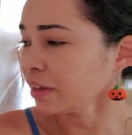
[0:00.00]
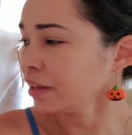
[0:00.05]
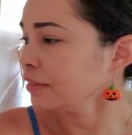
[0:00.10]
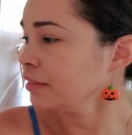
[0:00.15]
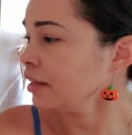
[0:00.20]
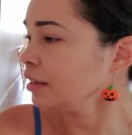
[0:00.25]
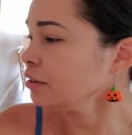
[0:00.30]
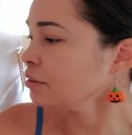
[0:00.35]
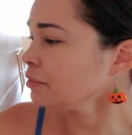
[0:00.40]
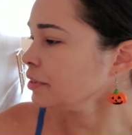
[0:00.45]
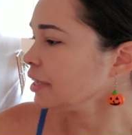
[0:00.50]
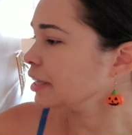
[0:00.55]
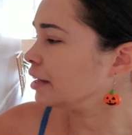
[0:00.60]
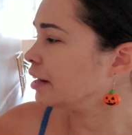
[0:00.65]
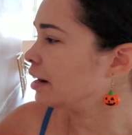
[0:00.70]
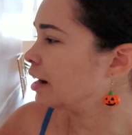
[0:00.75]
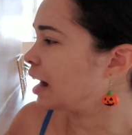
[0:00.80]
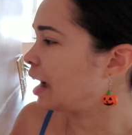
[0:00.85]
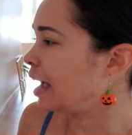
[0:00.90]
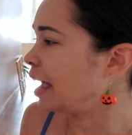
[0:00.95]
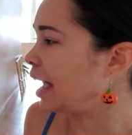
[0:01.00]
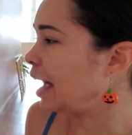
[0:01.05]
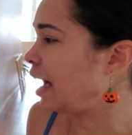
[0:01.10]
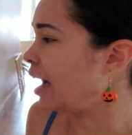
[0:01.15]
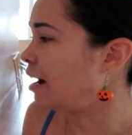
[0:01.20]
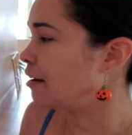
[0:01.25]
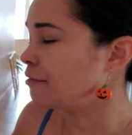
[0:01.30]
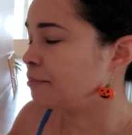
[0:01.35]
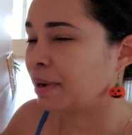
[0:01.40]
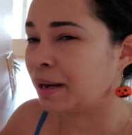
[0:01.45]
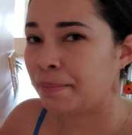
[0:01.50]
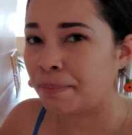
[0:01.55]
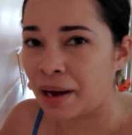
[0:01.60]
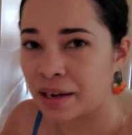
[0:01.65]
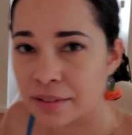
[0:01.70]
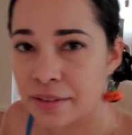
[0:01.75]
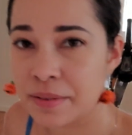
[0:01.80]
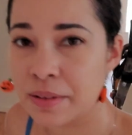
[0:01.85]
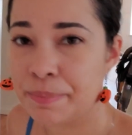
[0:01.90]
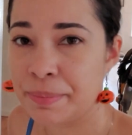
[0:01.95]
Then over here I have my
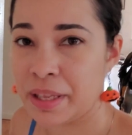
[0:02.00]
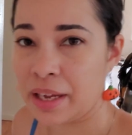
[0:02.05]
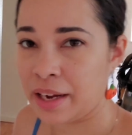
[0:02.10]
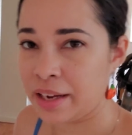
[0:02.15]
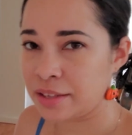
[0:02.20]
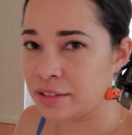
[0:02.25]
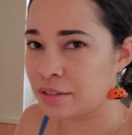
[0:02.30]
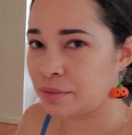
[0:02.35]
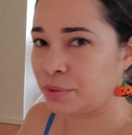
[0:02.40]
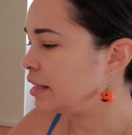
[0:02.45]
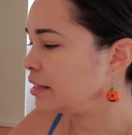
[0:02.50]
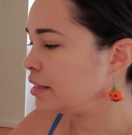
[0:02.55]
box of supplies.